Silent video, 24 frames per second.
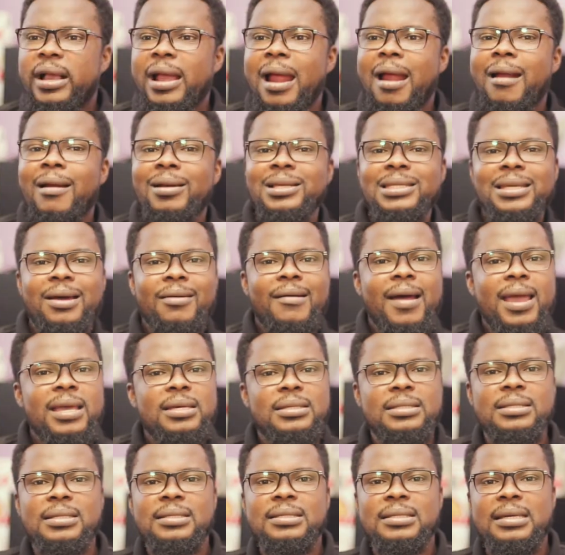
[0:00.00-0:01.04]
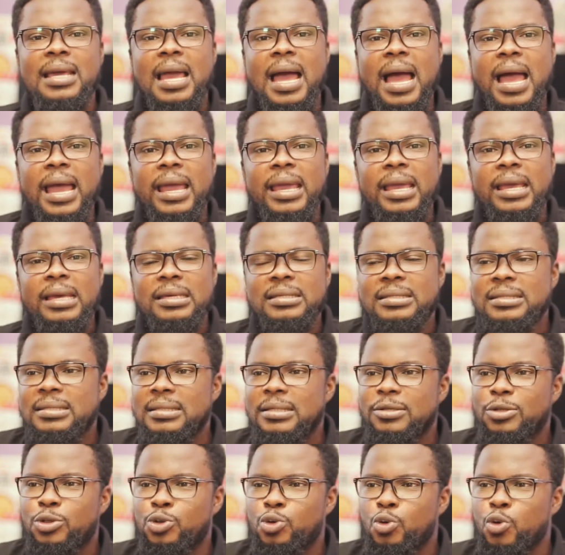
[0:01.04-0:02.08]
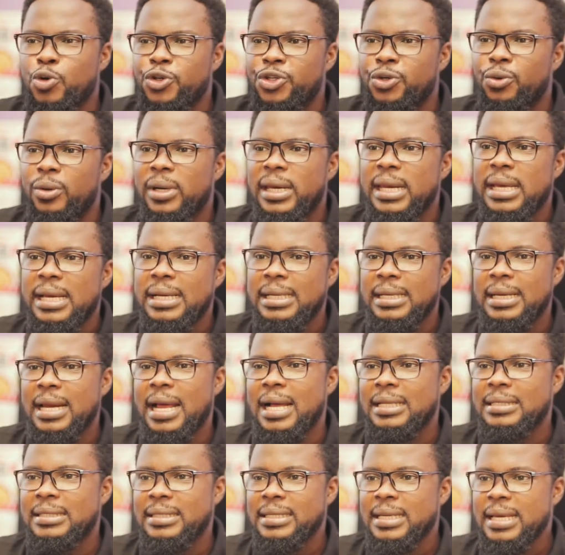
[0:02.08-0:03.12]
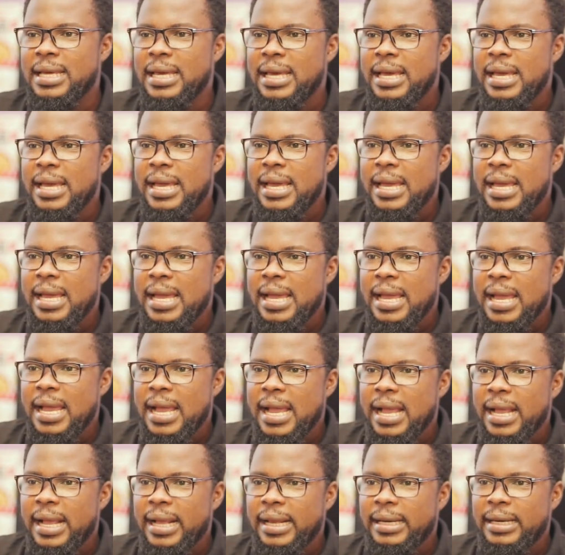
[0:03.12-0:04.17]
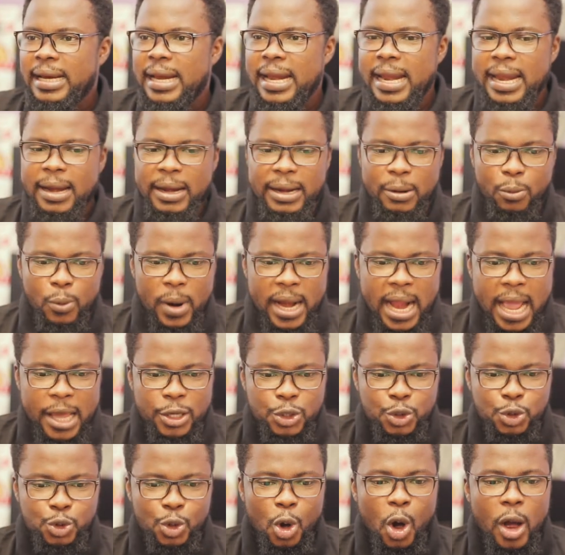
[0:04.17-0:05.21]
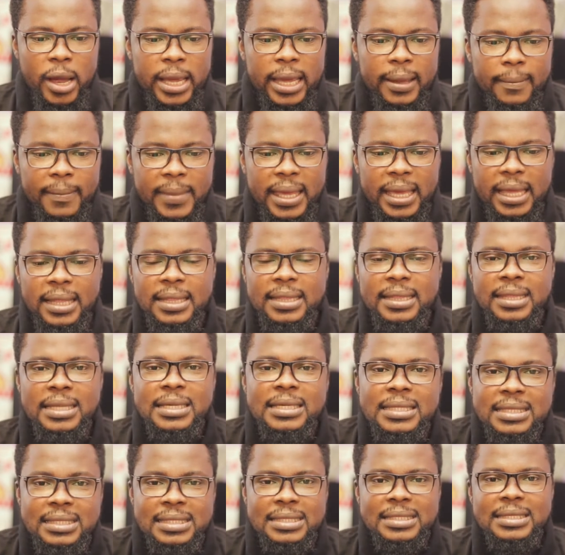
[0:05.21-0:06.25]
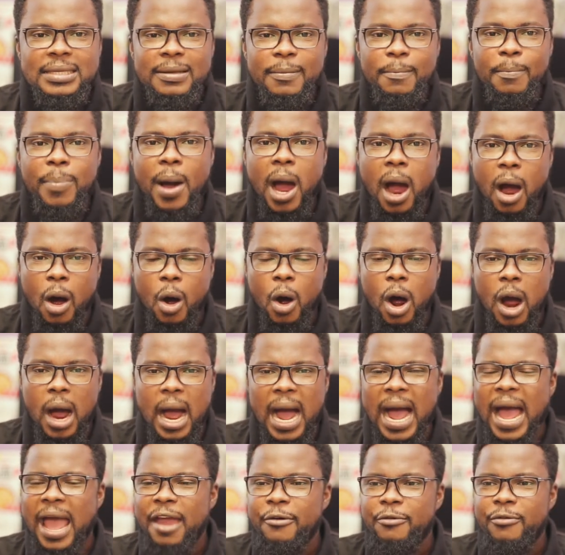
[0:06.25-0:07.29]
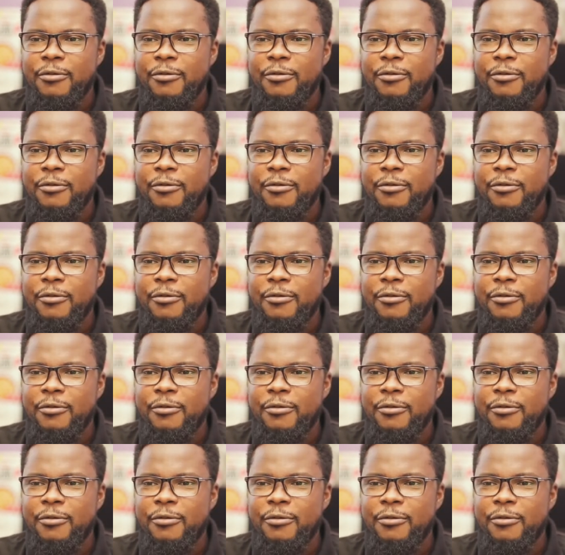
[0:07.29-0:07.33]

characterize this guy is so unique that then when I saw him in this Power, I